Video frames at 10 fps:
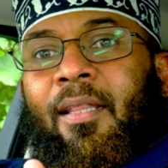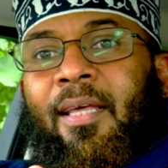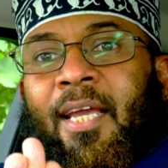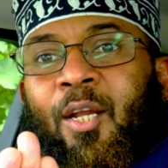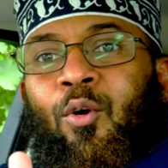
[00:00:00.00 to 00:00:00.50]

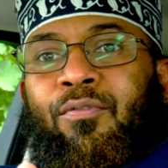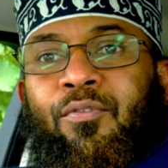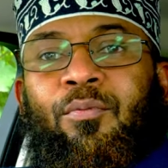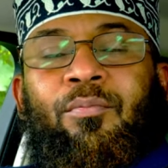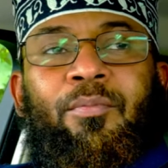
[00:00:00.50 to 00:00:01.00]
the head
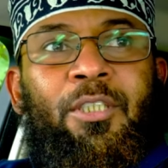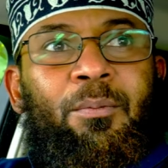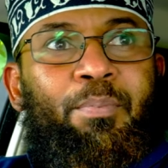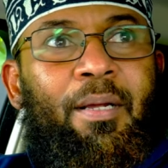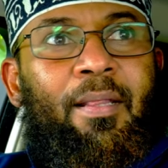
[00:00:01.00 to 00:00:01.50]
of
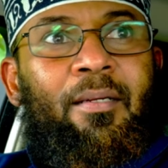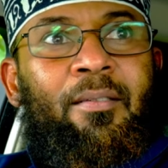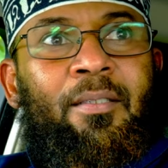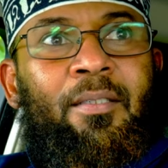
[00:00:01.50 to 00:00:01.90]
his brother.